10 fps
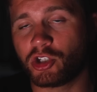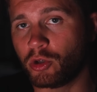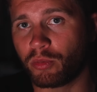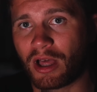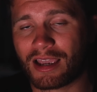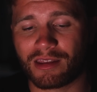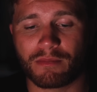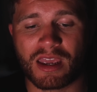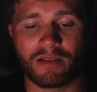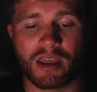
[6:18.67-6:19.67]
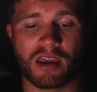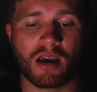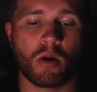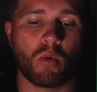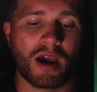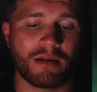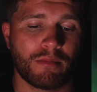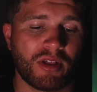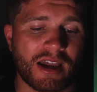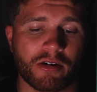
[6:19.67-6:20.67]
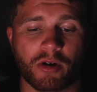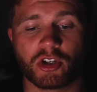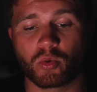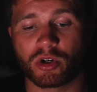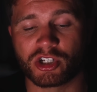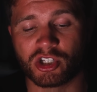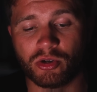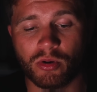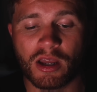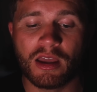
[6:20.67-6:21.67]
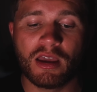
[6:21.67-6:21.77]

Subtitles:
2 black and melee, a white and black at range 1 to 2.